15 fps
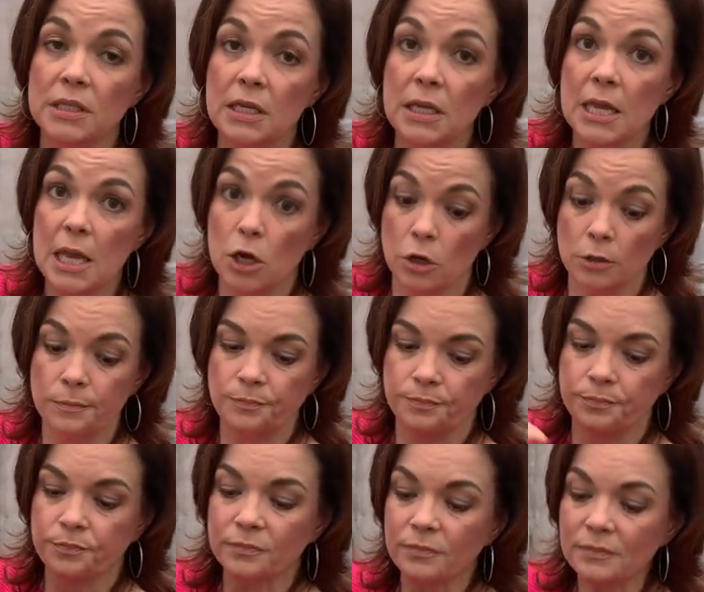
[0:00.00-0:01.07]
in here.
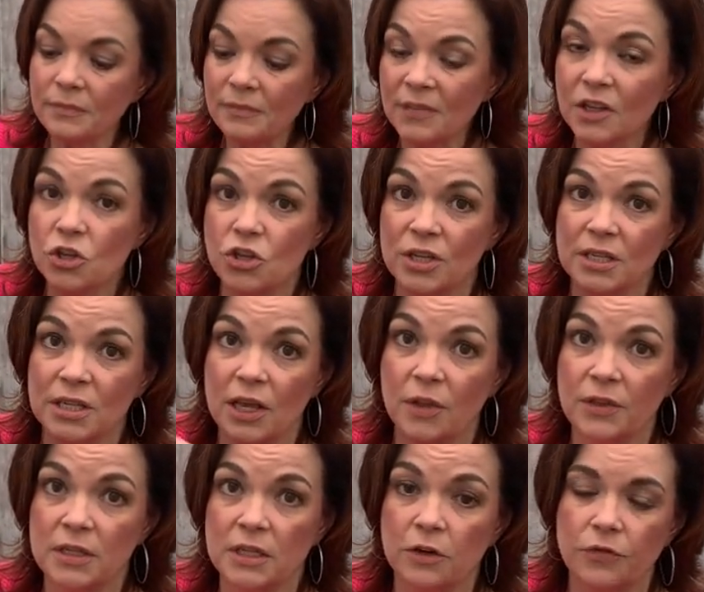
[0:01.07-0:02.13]
You can tell
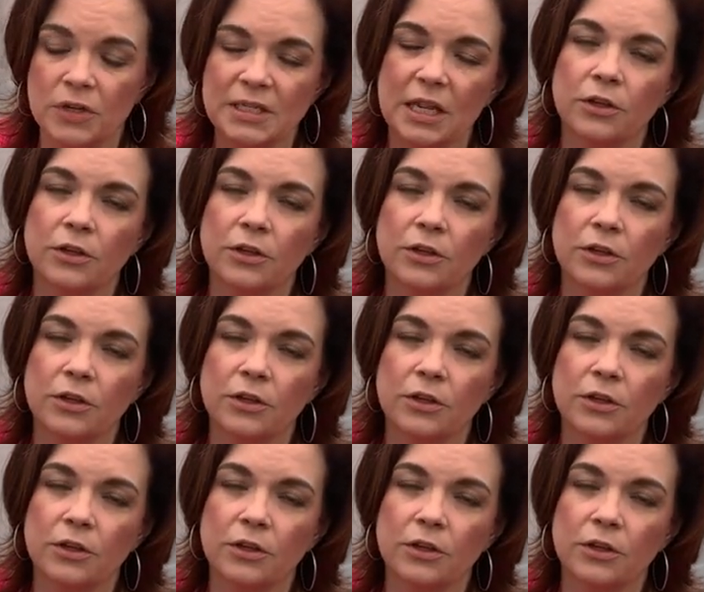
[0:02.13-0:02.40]
the difference.